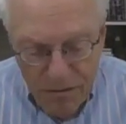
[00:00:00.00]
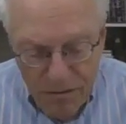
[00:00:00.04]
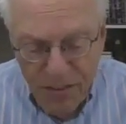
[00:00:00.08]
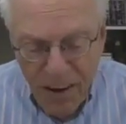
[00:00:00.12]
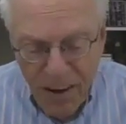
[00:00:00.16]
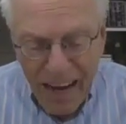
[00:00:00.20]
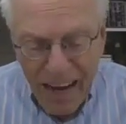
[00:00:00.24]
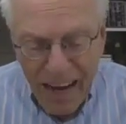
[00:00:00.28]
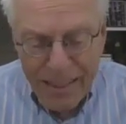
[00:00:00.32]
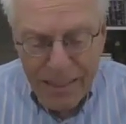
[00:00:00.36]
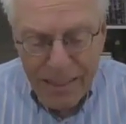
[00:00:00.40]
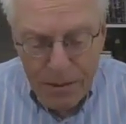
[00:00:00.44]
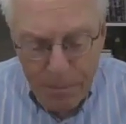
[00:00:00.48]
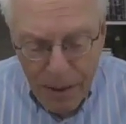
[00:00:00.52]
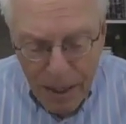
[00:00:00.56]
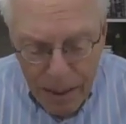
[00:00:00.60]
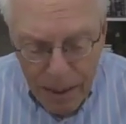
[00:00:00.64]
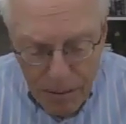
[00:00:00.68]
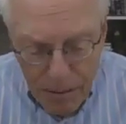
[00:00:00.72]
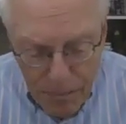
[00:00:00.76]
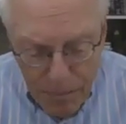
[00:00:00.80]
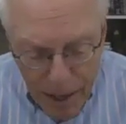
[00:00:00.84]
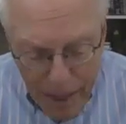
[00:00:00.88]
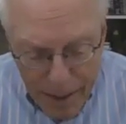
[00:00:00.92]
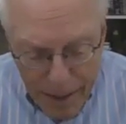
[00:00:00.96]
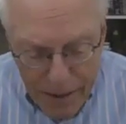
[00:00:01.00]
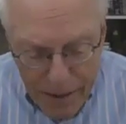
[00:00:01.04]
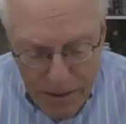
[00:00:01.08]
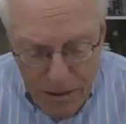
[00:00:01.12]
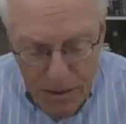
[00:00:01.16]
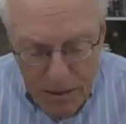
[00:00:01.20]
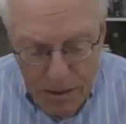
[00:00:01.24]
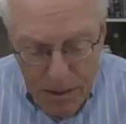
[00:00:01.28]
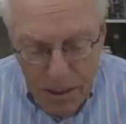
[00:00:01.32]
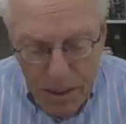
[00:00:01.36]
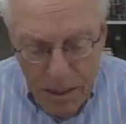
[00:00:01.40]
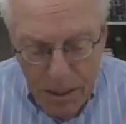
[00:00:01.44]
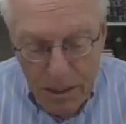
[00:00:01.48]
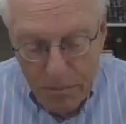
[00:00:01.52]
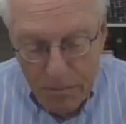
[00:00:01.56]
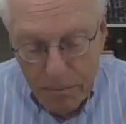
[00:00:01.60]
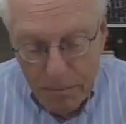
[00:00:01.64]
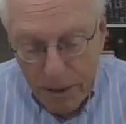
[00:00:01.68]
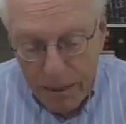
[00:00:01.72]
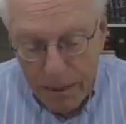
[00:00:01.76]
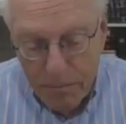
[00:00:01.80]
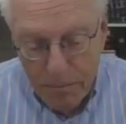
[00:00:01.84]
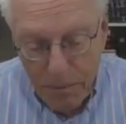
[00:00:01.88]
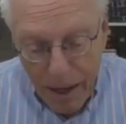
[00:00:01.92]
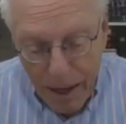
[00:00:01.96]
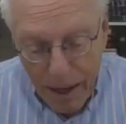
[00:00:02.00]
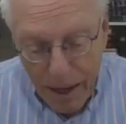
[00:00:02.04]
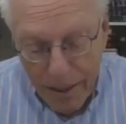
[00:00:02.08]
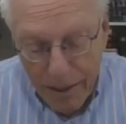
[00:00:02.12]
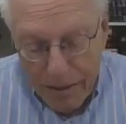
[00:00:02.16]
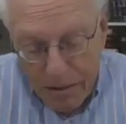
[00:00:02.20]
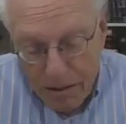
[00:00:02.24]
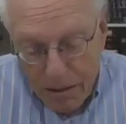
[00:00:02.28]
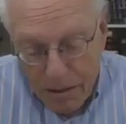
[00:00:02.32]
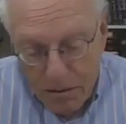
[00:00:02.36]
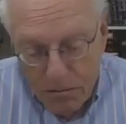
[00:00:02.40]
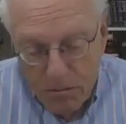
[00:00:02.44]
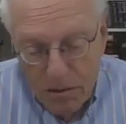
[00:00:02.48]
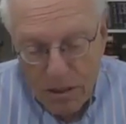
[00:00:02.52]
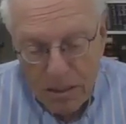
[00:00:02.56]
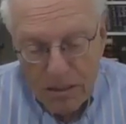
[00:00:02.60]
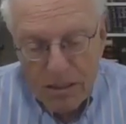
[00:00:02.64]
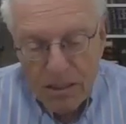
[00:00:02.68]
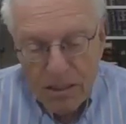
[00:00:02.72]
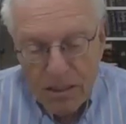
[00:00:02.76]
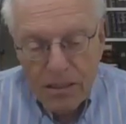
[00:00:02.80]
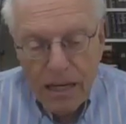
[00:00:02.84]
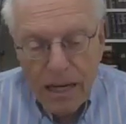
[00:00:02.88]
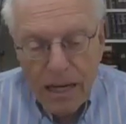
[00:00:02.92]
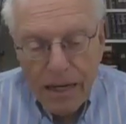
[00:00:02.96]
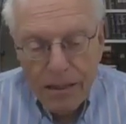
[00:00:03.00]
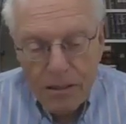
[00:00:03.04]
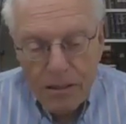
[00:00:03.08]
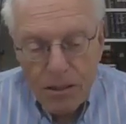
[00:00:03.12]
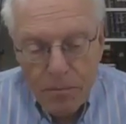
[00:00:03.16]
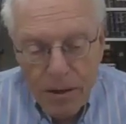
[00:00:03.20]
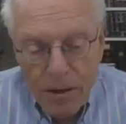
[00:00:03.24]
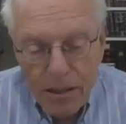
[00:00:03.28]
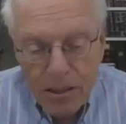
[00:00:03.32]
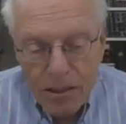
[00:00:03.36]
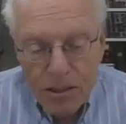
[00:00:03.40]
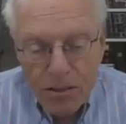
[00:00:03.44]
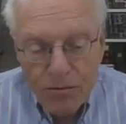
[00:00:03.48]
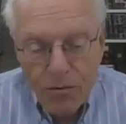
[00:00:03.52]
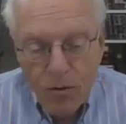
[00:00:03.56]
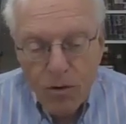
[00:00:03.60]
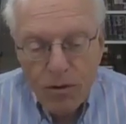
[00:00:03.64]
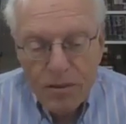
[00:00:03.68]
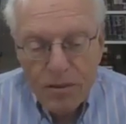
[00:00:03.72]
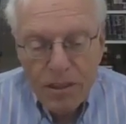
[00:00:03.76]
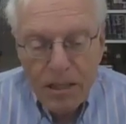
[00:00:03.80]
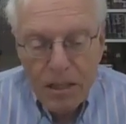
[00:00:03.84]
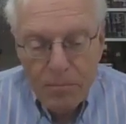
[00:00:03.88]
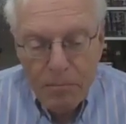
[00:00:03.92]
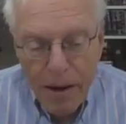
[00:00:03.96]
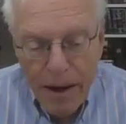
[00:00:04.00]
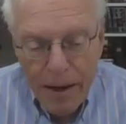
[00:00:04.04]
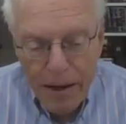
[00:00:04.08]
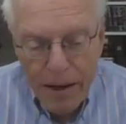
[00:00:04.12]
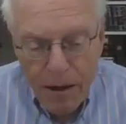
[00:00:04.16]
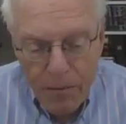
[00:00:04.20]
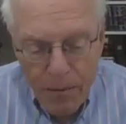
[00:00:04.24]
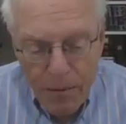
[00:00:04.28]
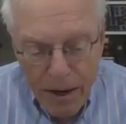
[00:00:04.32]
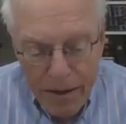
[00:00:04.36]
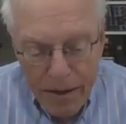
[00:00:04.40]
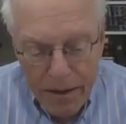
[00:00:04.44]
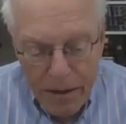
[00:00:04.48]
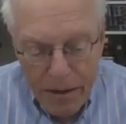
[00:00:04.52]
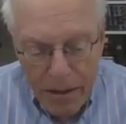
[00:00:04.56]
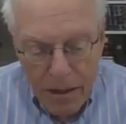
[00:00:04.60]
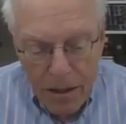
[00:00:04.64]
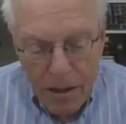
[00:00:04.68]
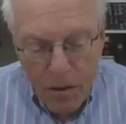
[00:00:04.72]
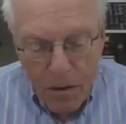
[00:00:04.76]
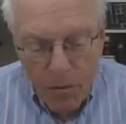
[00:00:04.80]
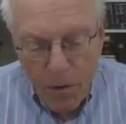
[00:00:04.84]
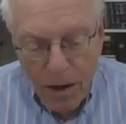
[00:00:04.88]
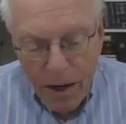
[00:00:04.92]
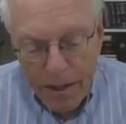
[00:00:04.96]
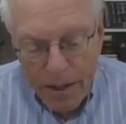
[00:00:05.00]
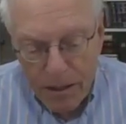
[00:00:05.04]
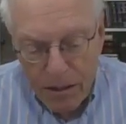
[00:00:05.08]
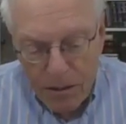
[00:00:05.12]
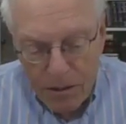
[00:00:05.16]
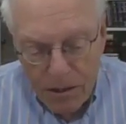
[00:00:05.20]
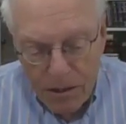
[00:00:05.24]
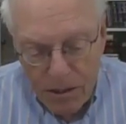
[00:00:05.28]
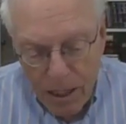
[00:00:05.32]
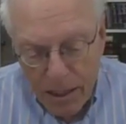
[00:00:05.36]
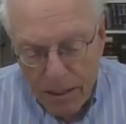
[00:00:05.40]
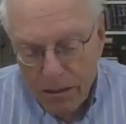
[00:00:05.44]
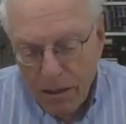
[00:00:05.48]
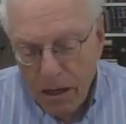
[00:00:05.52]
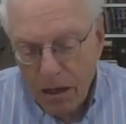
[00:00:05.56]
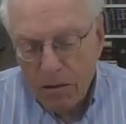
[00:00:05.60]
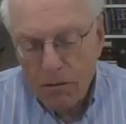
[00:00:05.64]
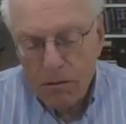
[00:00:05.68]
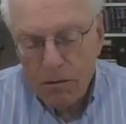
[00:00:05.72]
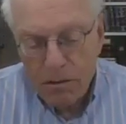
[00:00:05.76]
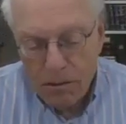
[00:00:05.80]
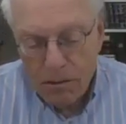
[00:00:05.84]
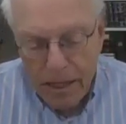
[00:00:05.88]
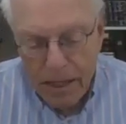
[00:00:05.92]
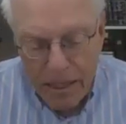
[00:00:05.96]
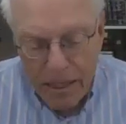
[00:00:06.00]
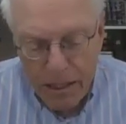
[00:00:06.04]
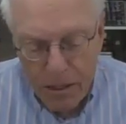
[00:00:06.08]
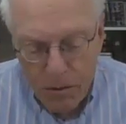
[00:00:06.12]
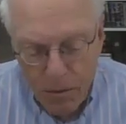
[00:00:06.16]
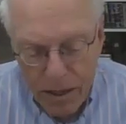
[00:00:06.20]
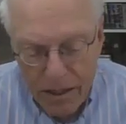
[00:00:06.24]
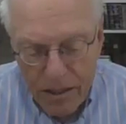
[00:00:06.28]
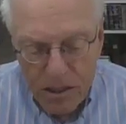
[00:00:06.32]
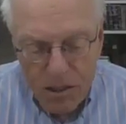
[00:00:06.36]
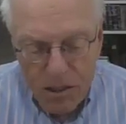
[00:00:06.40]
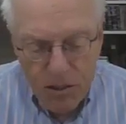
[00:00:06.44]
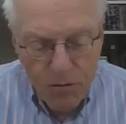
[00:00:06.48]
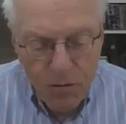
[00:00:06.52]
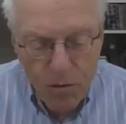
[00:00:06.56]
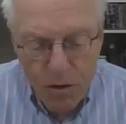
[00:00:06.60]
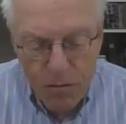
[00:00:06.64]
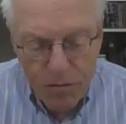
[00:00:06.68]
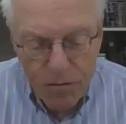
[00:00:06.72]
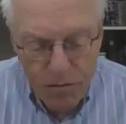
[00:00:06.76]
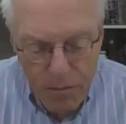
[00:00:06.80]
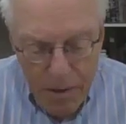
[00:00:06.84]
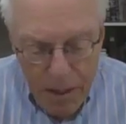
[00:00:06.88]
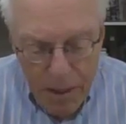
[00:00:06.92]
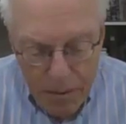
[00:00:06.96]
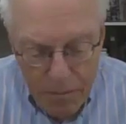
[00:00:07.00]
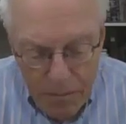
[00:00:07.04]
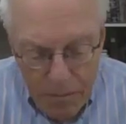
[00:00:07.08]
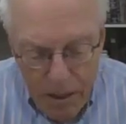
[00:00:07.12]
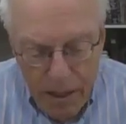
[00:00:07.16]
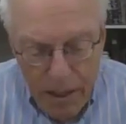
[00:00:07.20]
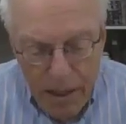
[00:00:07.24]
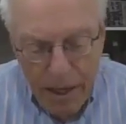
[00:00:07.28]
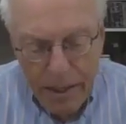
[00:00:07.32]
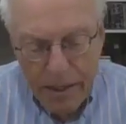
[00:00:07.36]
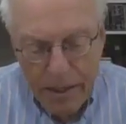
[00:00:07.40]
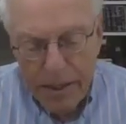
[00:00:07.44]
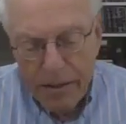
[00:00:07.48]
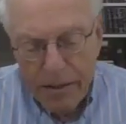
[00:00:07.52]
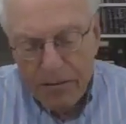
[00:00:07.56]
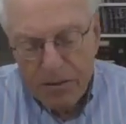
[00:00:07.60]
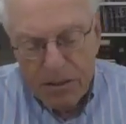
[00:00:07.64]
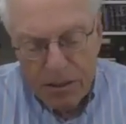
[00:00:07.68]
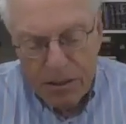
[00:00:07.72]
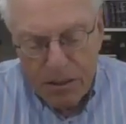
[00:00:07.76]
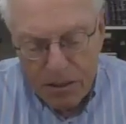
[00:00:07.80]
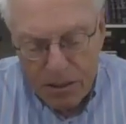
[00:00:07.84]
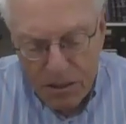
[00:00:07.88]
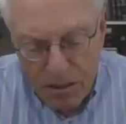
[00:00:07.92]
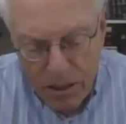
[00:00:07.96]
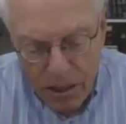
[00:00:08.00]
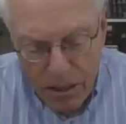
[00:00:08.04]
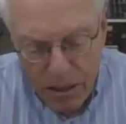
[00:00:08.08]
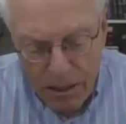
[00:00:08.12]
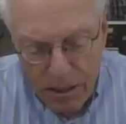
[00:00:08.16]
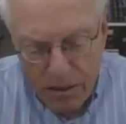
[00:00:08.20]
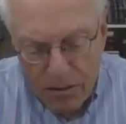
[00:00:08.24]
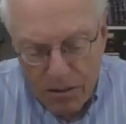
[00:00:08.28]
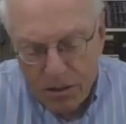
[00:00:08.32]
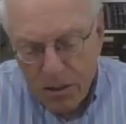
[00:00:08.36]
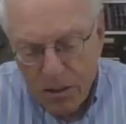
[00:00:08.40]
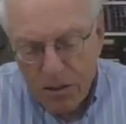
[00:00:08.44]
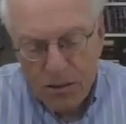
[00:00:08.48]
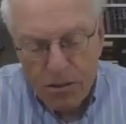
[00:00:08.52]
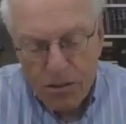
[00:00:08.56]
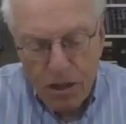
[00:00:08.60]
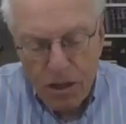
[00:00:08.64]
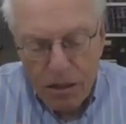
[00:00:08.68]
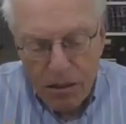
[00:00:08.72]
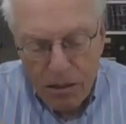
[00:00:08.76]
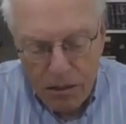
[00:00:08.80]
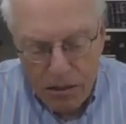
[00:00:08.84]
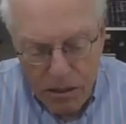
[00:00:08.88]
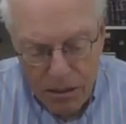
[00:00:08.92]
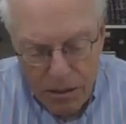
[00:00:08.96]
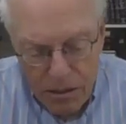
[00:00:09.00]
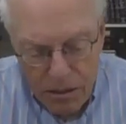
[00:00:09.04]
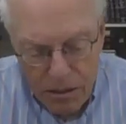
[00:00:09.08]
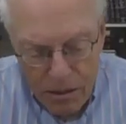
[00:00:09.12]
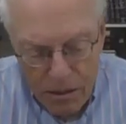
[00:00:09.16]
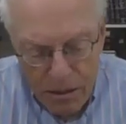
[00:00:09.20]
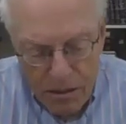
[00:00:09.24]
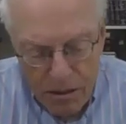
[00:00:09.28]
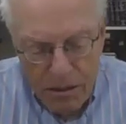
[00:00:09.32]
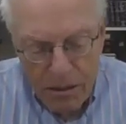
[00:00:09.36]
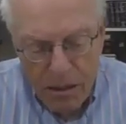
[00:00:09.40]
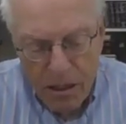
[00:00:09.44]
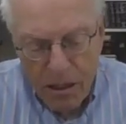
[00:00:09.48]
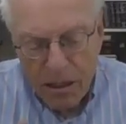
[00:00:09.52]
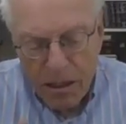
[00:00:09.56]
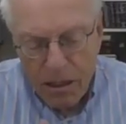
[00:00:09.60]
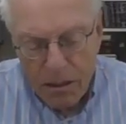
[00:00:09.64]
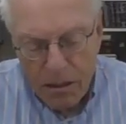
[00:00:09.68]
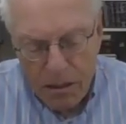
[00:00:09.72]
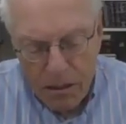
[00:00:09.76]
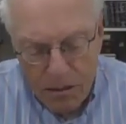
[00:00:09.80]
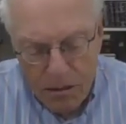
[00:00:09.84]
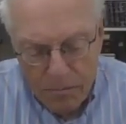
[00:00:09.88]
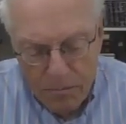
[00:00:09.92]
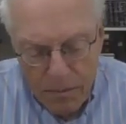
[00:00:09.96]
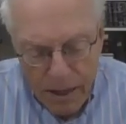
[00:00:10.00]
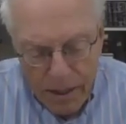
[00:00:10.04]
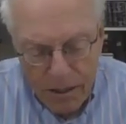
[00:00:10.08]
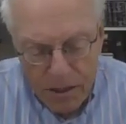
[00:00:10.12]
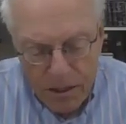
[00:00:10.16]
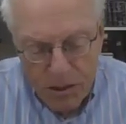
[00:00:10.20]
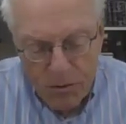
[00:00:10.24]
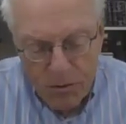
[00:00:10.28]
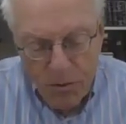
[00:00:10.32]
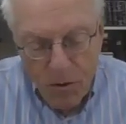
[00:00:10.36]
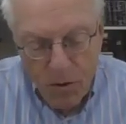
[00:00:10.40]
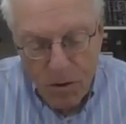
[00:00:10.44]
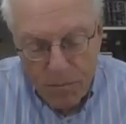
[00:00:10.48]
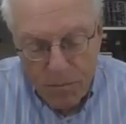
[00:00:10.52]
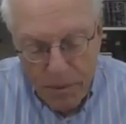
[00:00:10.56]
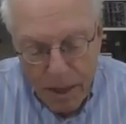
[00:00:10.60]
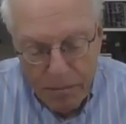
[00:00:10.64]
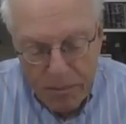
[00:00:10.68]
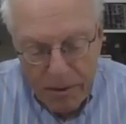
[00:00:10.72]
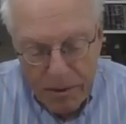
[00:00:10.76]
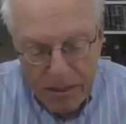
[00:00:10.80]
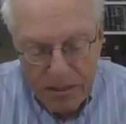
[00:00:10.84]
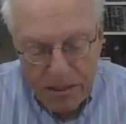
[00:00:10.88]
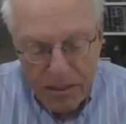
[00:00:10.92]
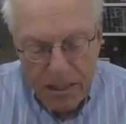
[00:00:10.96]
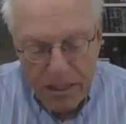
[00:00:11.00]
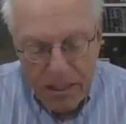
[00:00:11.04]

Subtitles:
find the balabayas. The balabayas is entitled to make a shvua that he paid already. Why do you say no? Take away the shvua from him and give it to the sachir, so the sachir could make a shvua. Maybe